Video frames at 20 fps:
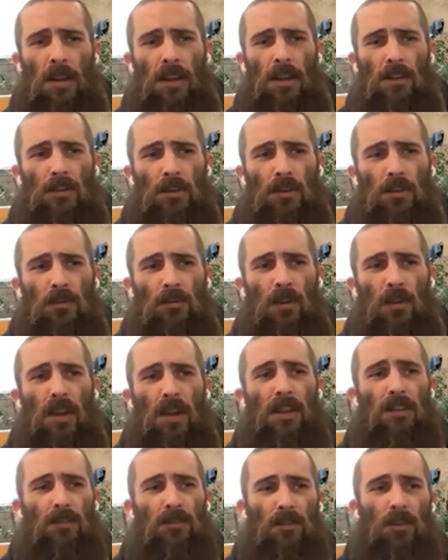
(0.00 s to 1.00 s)
is they're
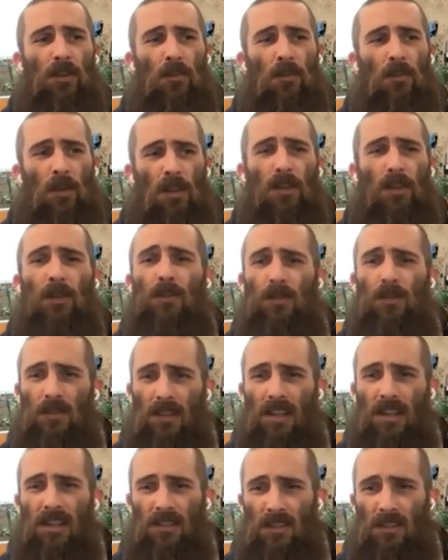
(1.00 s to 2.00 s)
afraid of doing what Luke
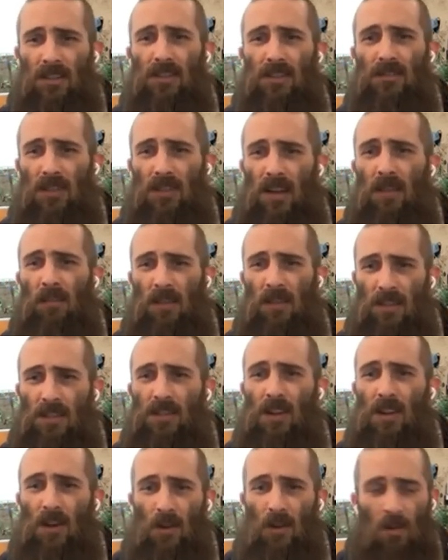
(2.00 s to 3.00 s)
says on the family
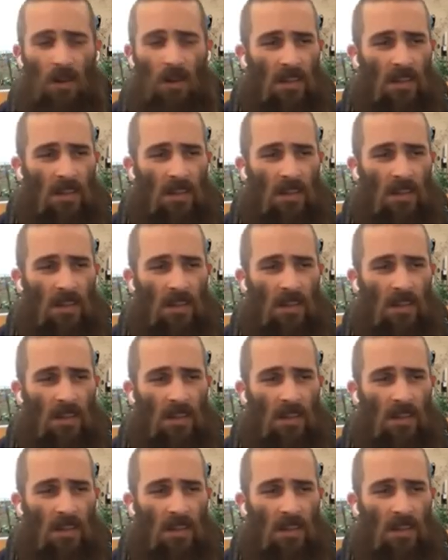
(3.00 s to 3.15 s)
stone,